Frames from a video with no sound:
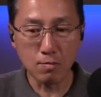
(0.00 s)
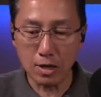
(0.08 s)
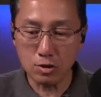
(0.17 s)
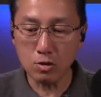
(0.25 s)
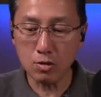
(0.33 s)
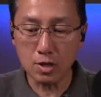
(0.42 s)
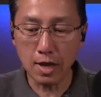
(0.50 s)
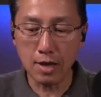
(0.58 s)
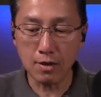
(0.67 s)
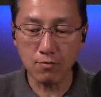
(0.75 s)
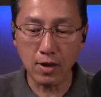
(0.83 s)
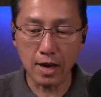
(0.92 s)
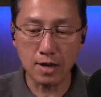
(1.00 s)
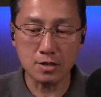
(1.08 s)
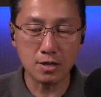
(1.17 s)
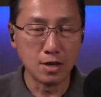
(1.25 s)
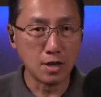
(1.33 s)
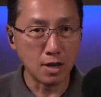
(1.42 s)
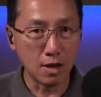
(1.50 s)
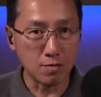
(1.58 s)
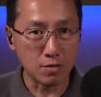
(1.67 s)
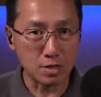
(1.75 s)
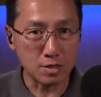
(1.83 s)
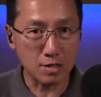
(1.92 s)
Make sure you take advantage
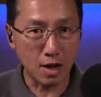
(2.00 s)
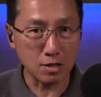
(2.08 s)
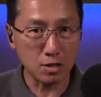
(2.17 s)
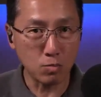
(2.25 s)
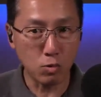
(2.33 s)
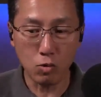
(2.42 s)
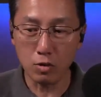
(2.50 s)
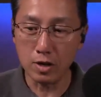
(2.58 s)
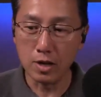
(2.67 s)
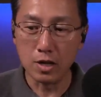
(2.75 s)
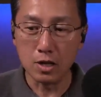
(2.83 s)
of the suction port.